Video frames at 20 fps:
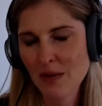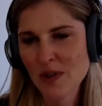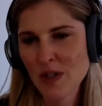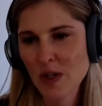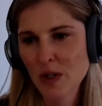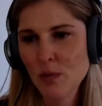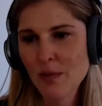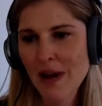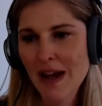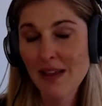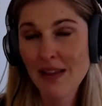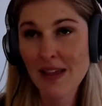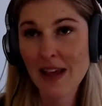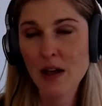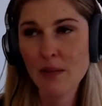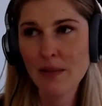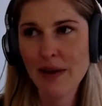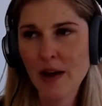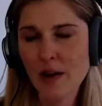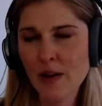So you might think
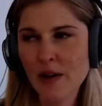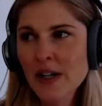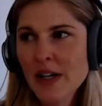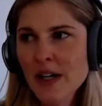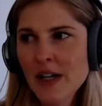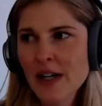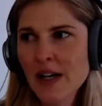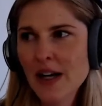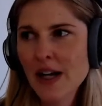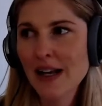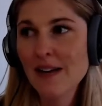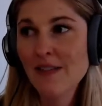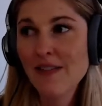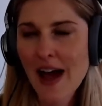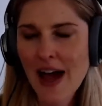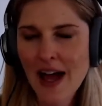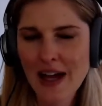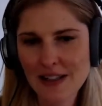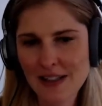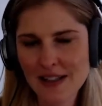about, in
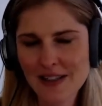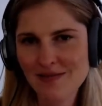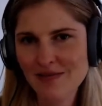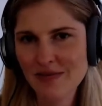fact,